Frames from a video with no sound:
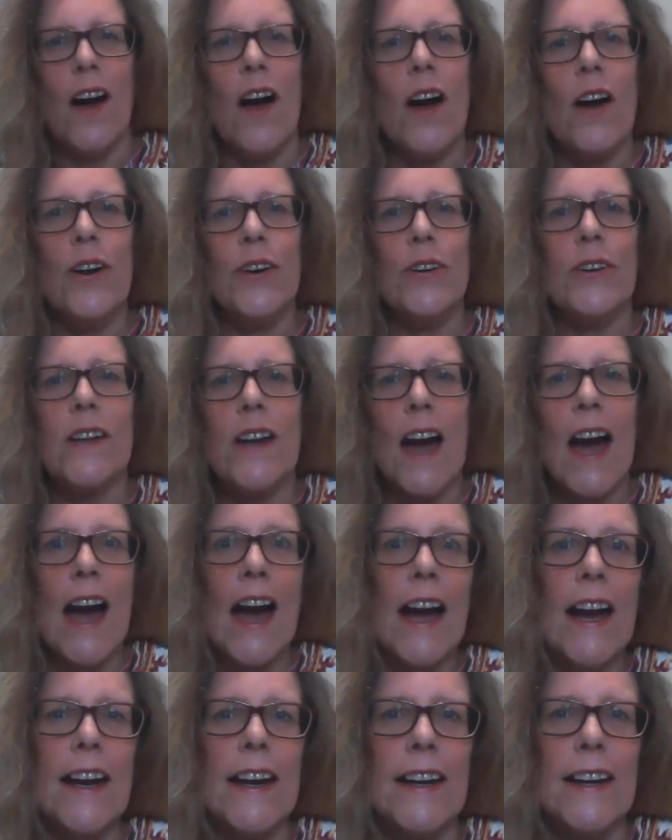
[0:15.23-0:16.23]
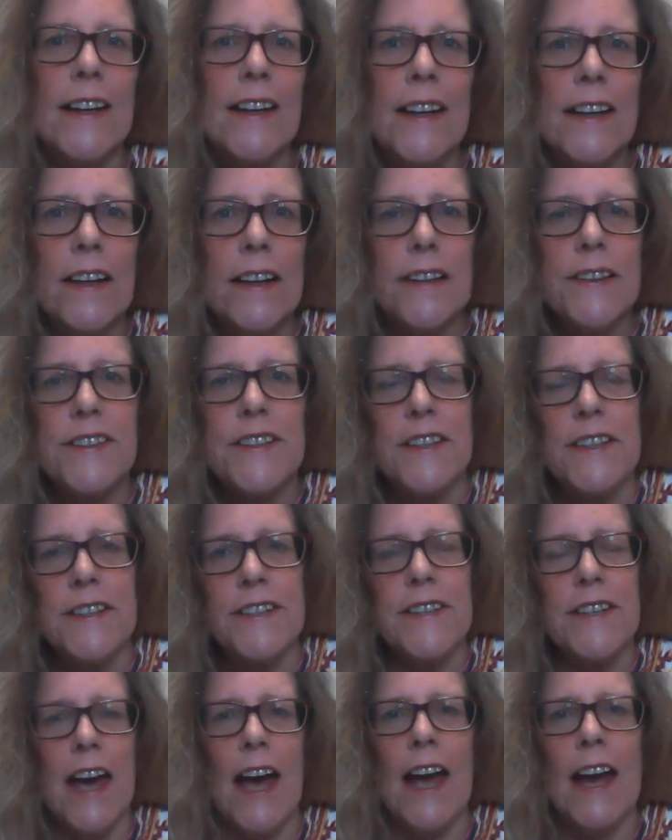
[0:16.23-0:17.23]
Okay,
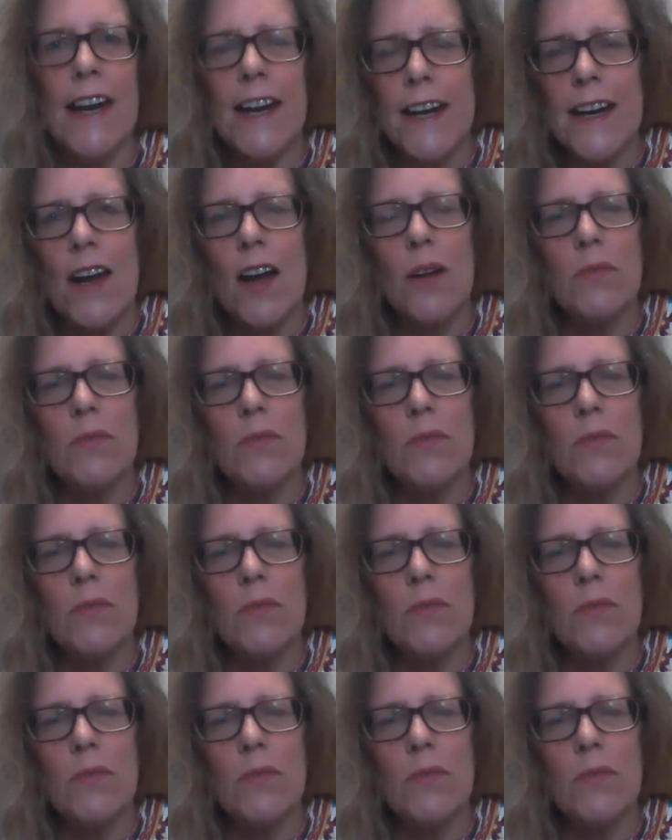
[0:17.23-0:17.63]
today